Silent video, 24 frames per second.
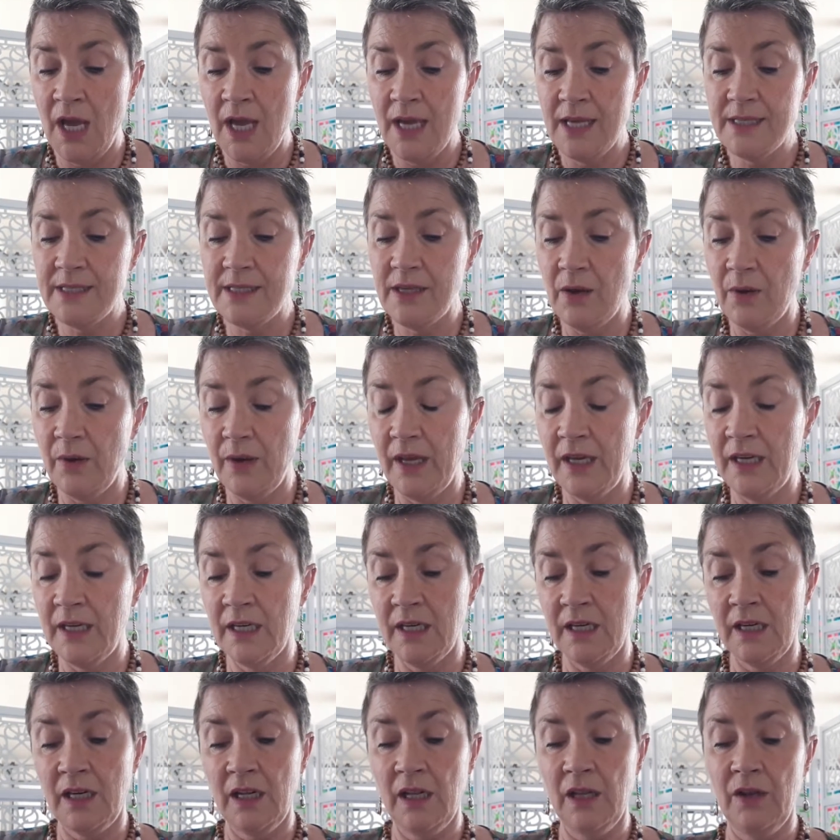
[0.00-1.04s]
So it
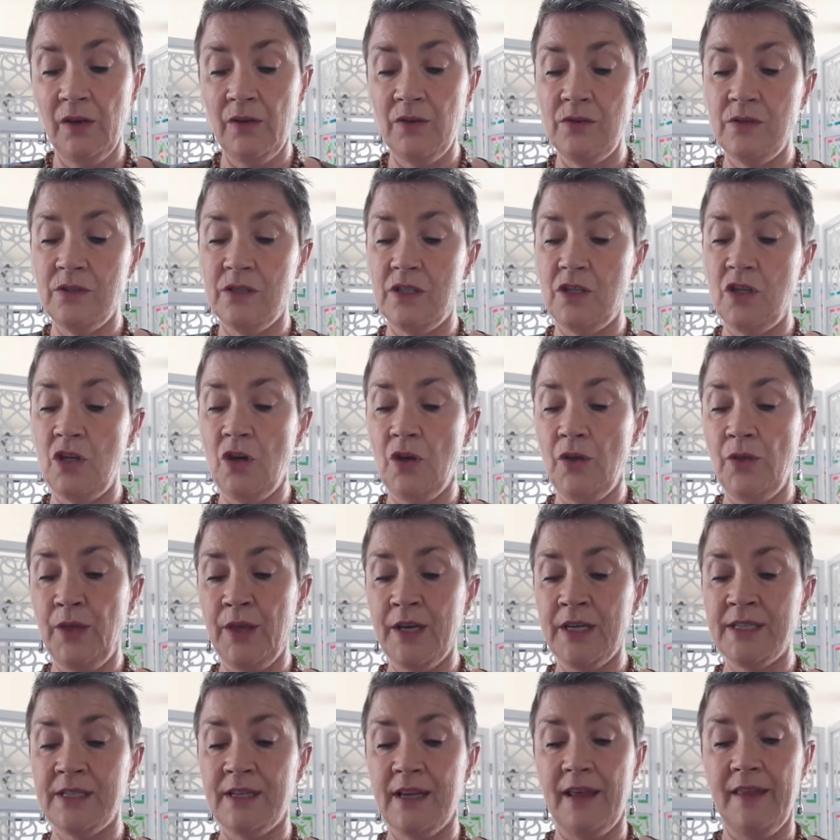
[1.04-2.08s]
includes, you know,
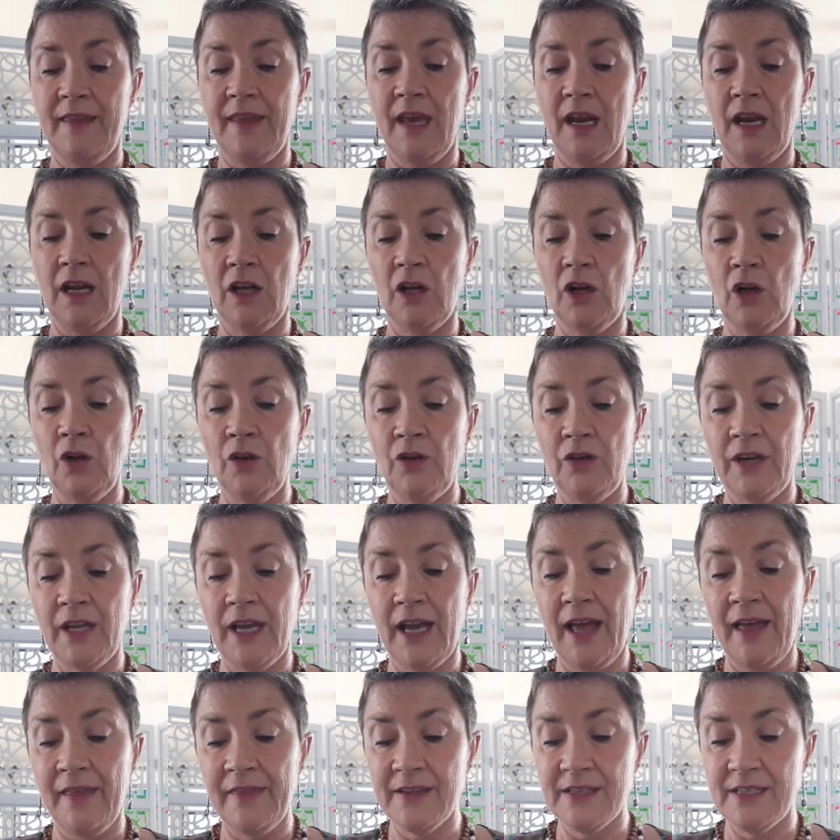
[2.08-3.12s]
things like that, including
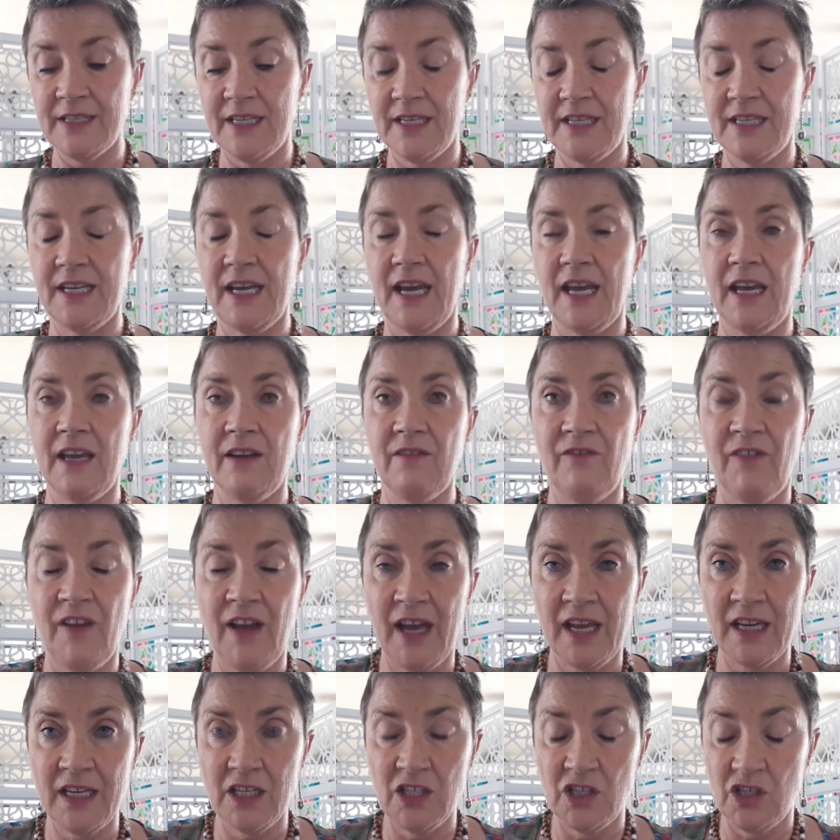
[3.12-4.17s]
others to take
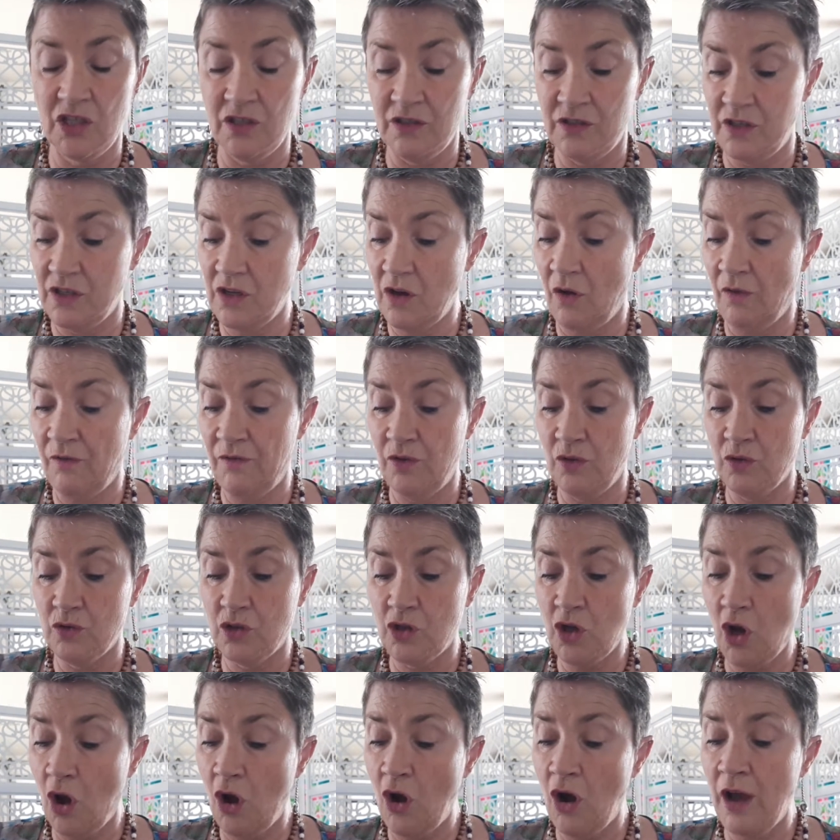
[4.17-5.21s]
advantages of your
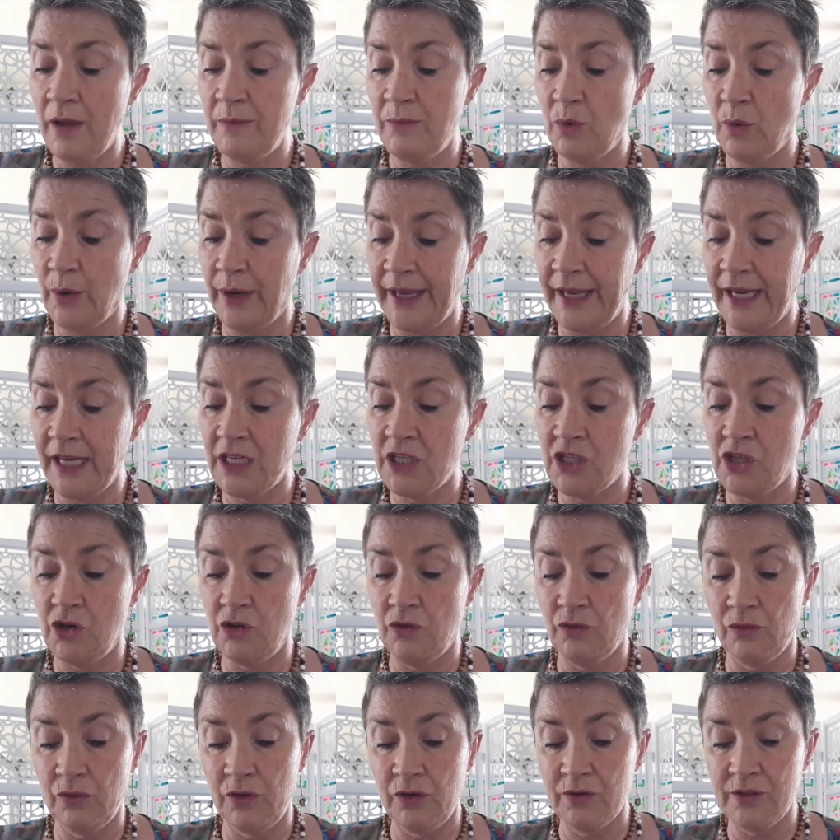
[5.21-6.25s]
time, your energy,
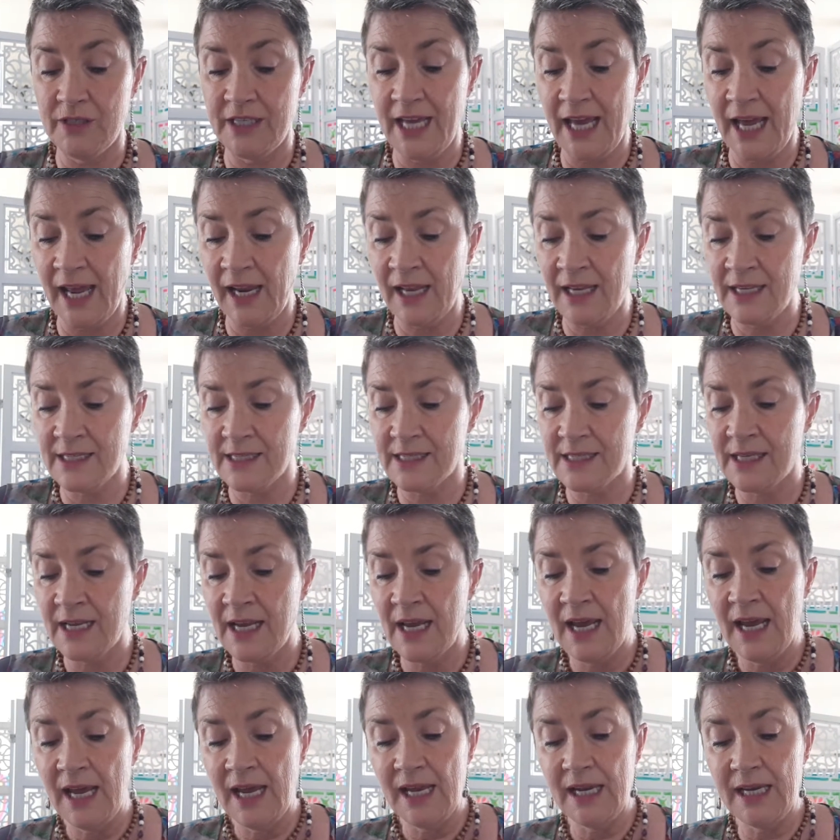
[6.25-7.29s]
or your talents,
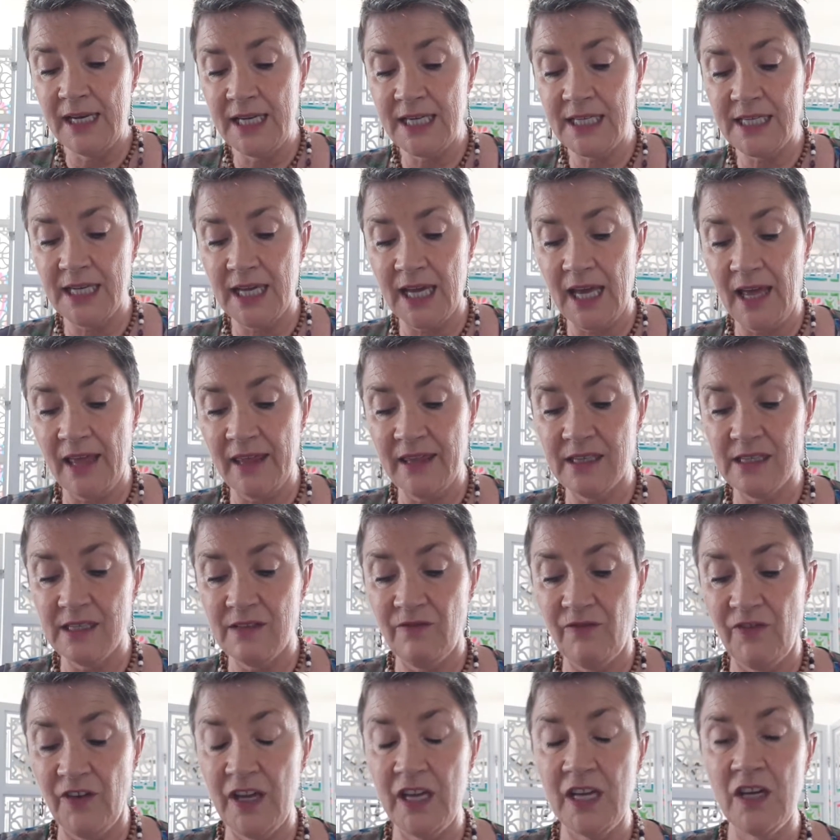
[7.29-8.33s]
letting others
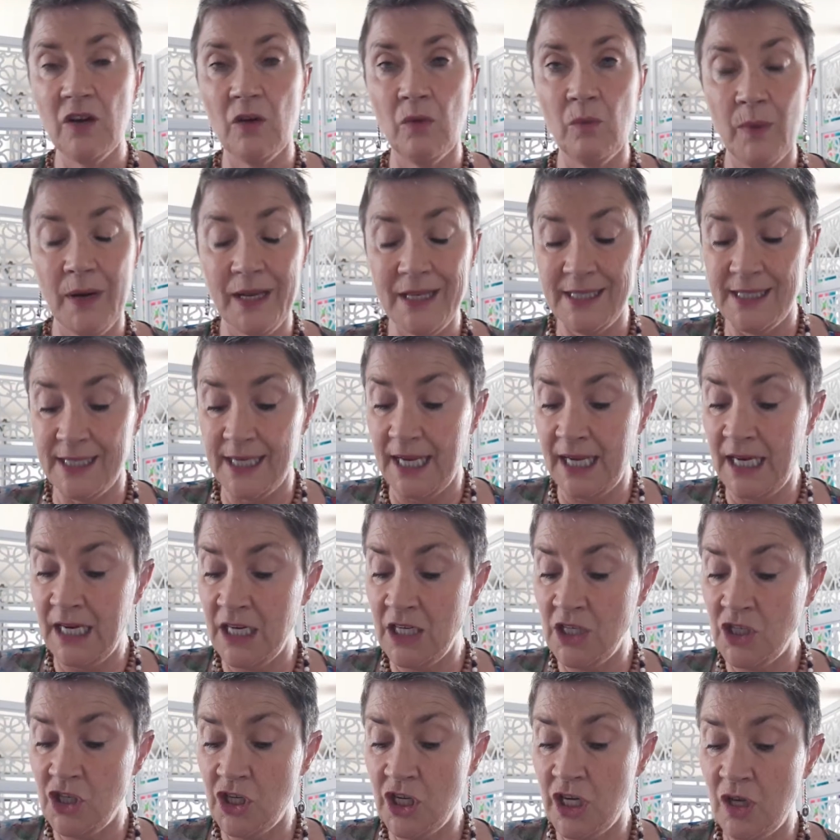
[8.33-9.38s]
feed on one's
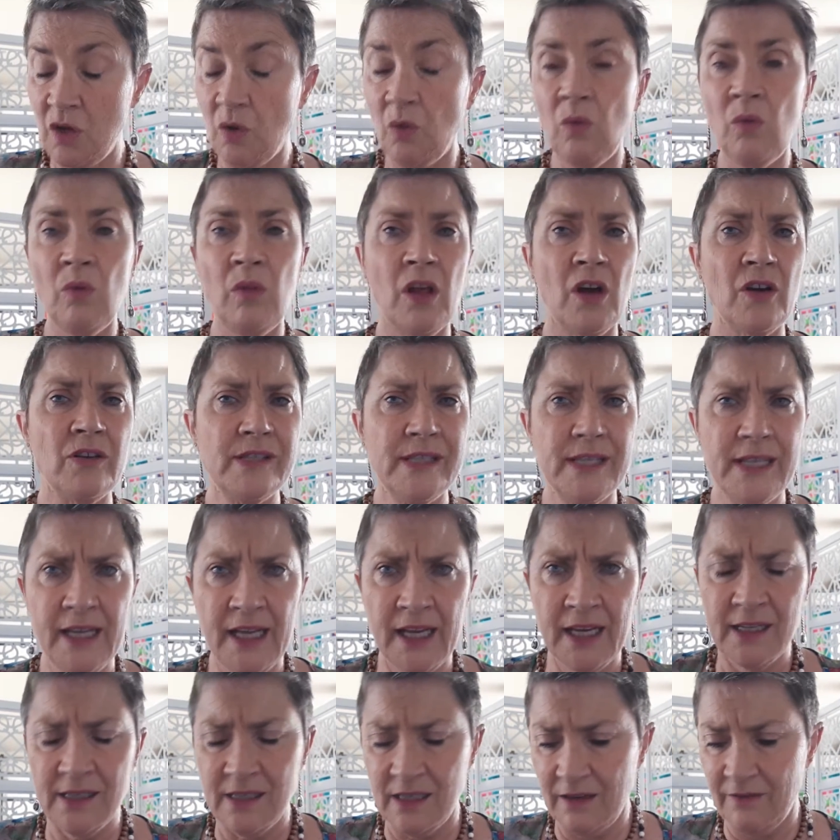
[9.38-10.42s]
energy, all those
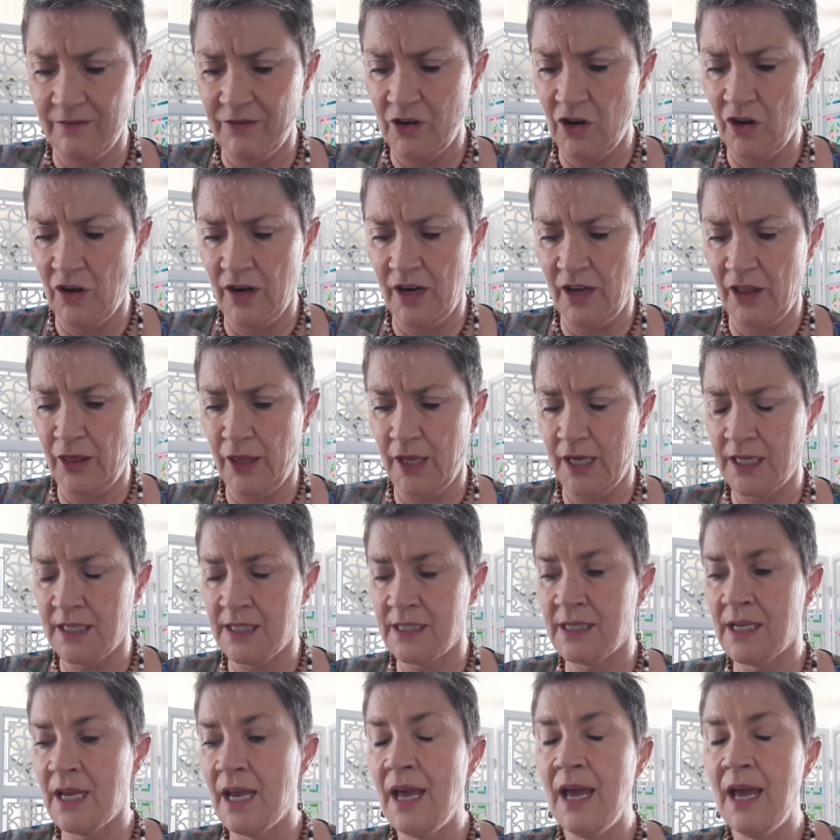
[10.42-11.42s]
negative kind of things.